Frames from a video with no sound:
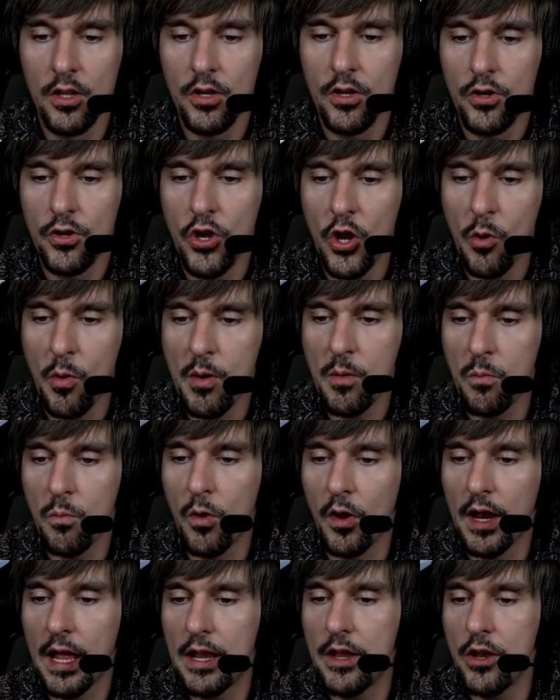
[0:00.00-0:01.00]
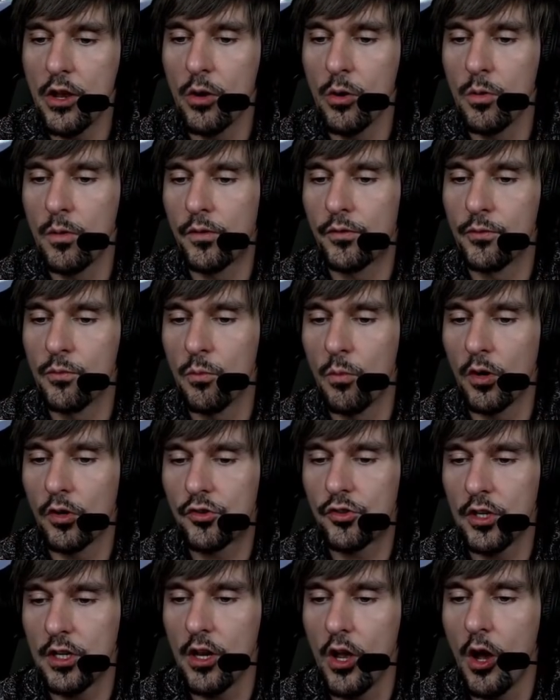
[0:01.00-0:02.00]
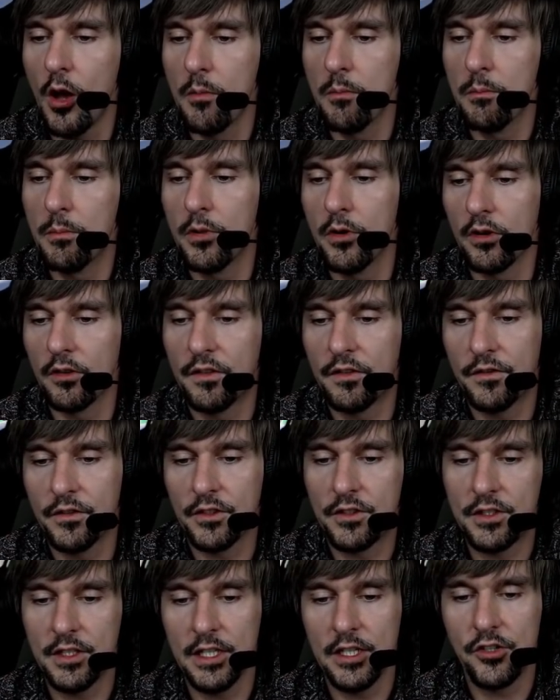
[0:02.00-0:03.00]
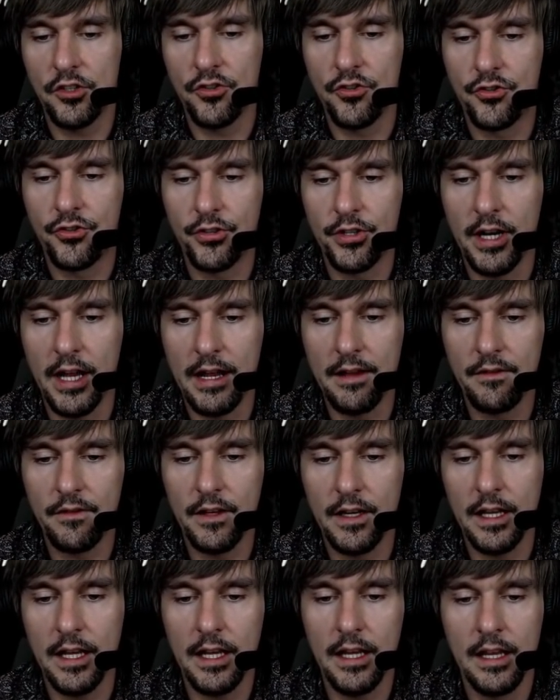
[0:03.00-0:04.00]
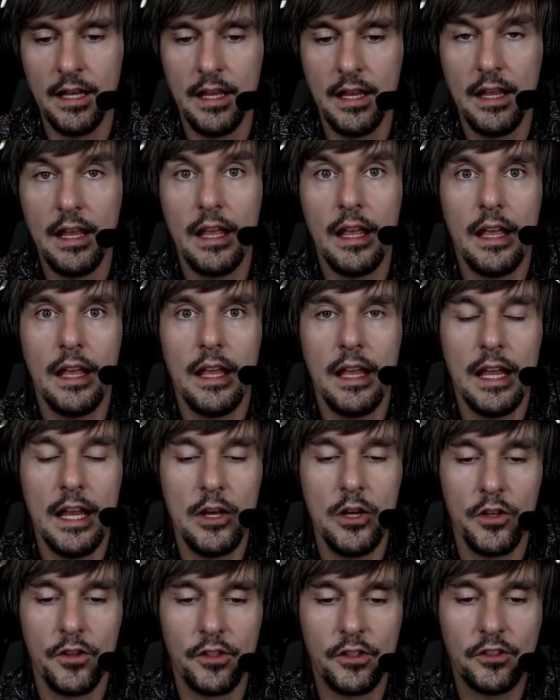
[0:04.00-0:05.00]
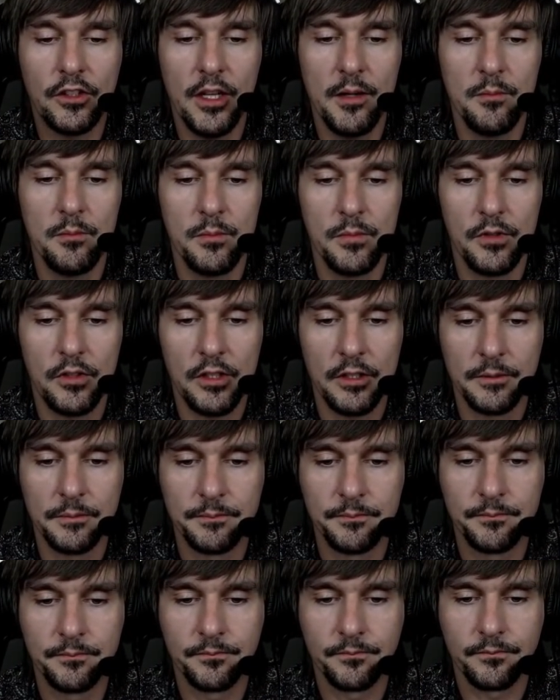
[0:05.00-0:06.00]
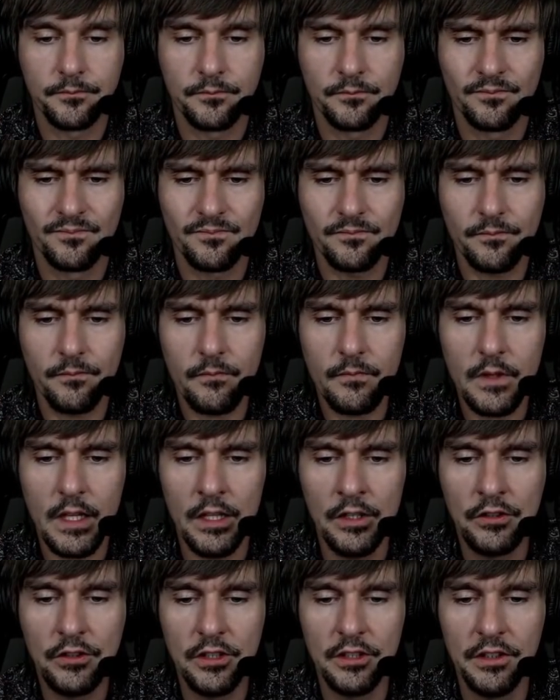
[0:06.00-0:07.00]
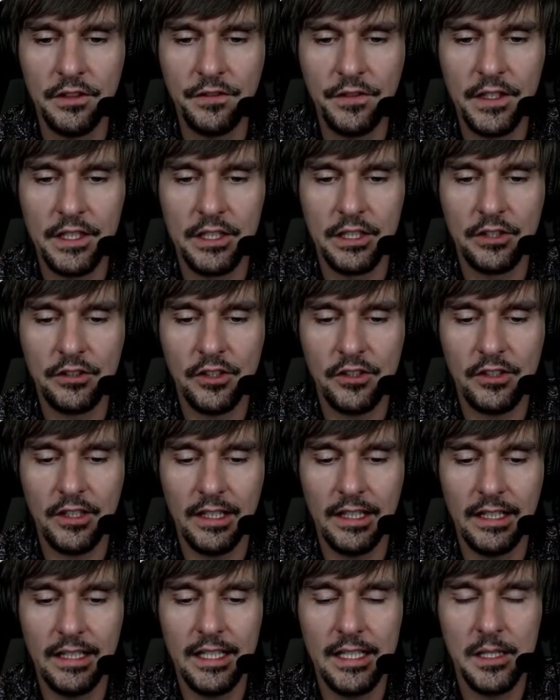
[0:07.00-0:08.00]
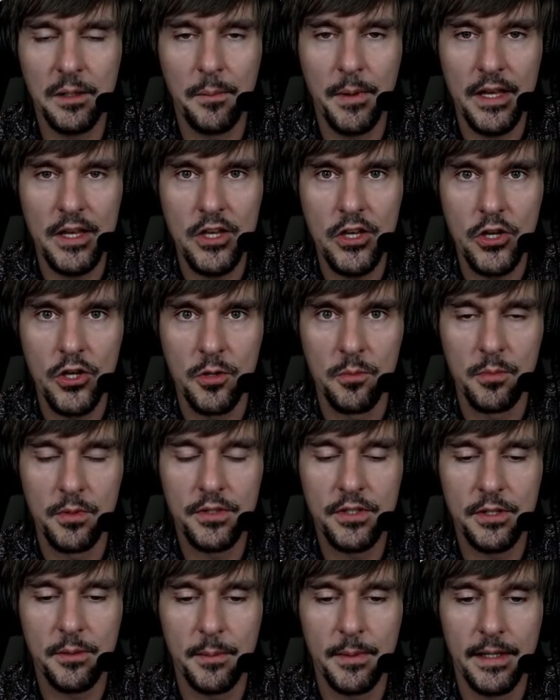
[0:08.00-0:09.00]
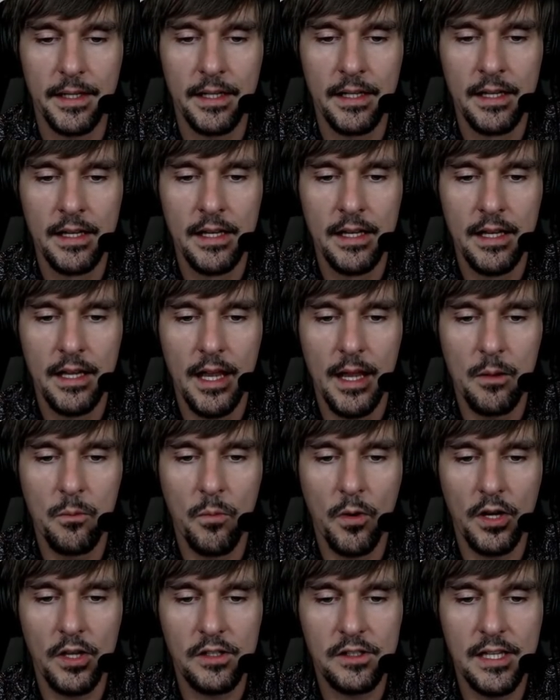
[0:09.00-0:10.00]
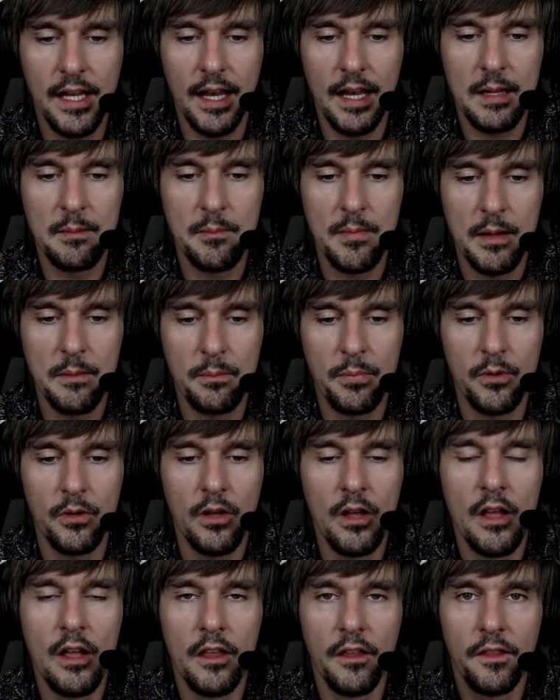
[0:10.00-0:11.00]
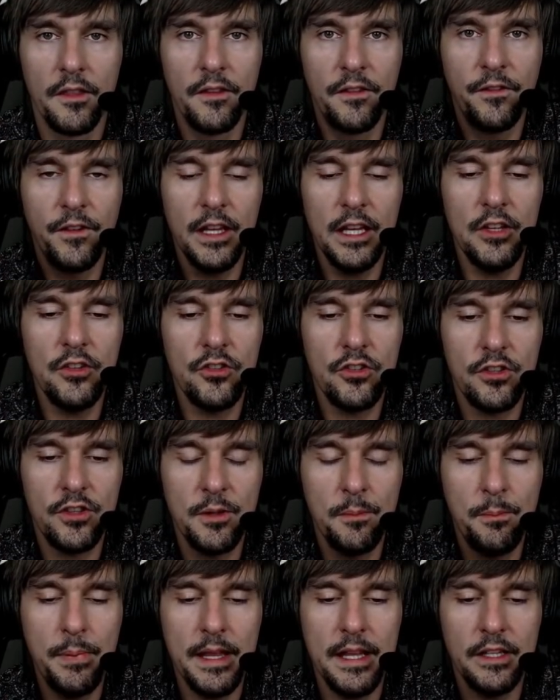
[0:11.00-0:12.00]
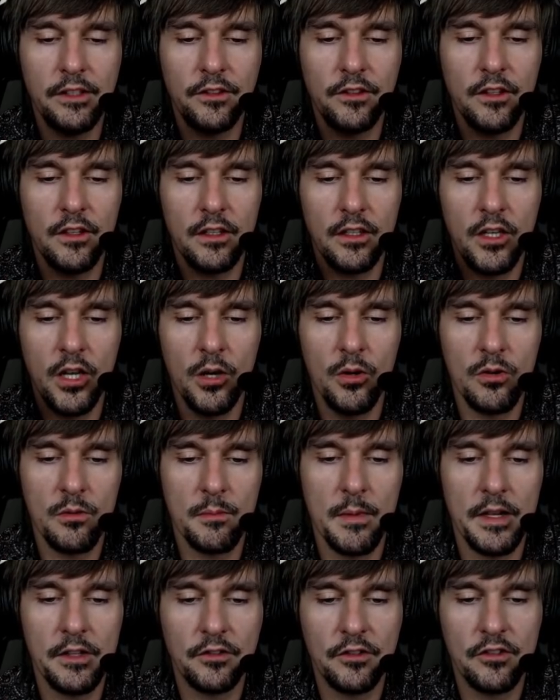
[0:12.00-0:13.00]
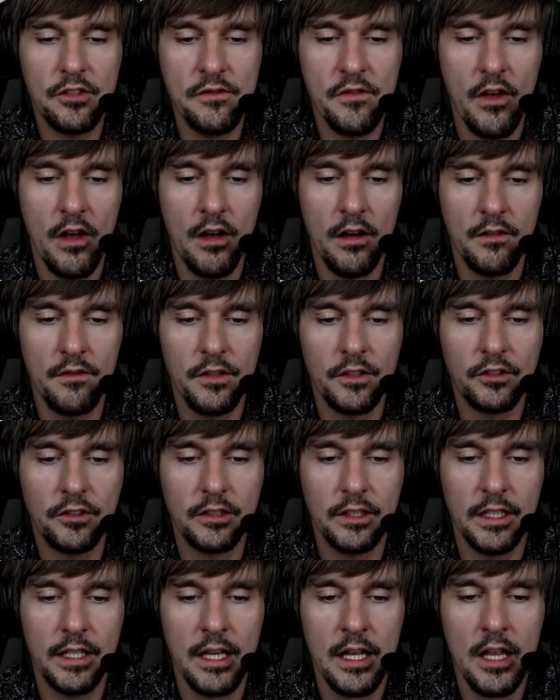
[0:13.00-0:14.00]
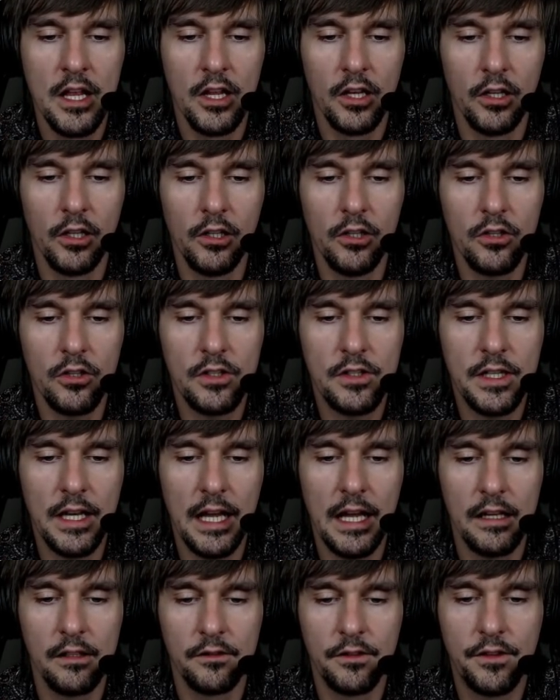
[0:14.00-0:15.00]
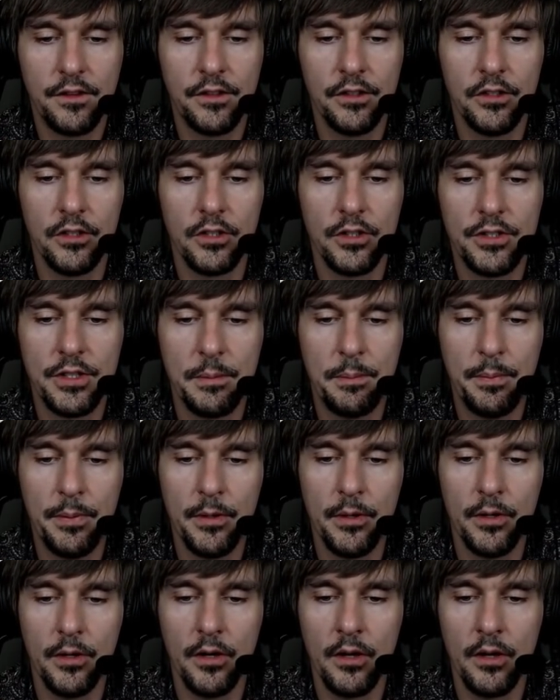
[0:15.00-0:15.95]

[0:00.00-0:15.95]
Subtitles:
knowing what I know from watching onboard footage and driving it in other sims. Still feels it's a little bit numb to me in what it's telling me, but the bits that Codemasters have obviously looked at and thought to put